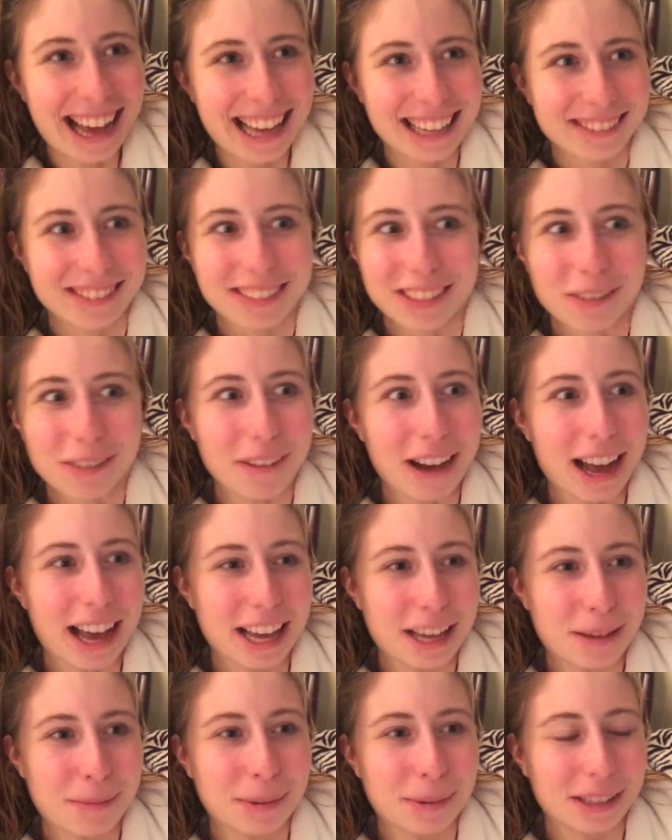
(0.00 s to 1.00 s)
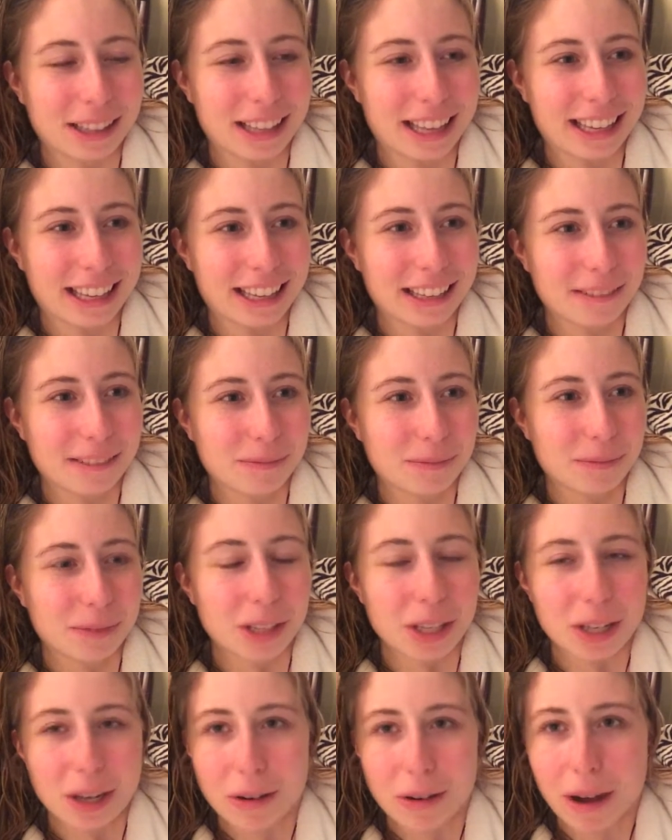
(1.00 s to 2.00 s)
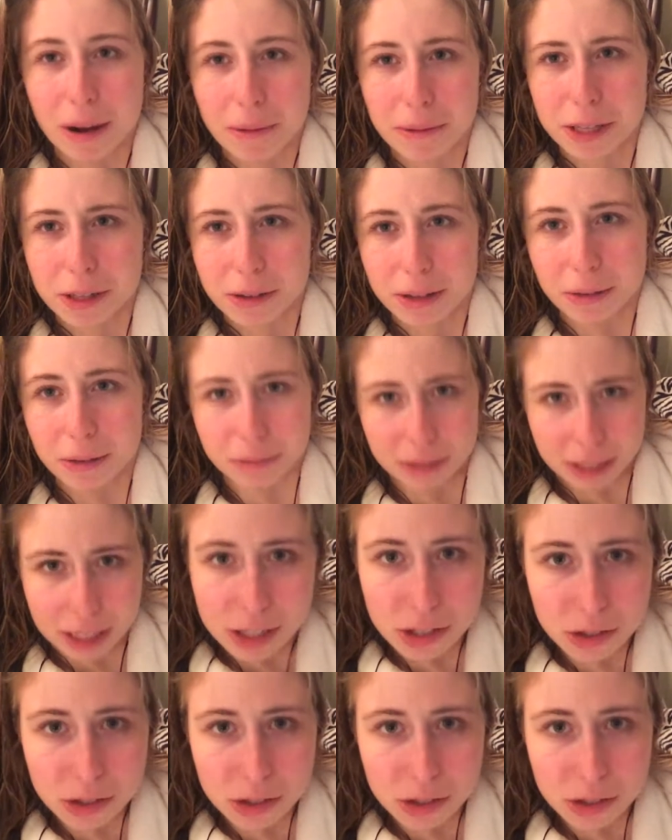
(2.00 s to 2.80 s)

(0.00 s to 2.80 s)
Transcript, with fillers: I don't know why, but like, you know how when you get really